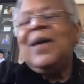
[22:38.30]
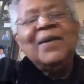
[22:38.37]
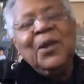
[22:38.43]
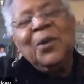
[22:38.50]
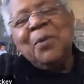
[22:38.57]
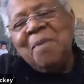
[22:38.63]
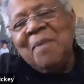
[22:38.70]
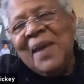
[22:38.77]

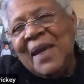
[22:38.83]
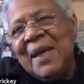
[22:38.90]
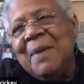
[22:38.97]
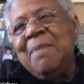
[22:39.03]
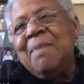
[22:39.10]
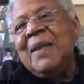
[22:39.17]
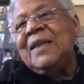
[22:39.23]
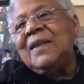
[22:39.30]
there may
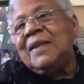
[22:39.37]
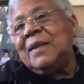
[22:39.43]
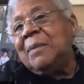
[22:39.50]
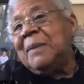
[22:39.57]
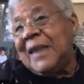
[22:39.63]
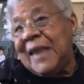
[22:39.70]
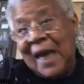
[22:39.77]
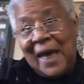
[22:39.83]
be some
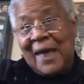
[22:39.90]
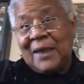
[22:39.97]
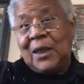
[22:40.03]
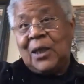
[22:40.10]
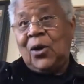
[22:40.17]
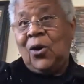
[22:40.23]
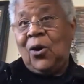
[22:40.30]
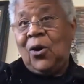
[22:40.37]
cat
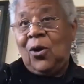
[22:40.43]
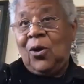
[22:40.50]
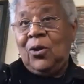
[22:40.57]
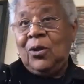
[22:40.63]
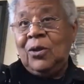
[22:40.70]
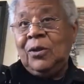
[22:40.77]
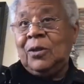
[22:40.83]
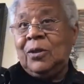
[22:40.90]

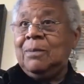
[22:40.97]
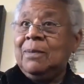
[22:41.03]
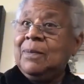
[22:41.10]
calls.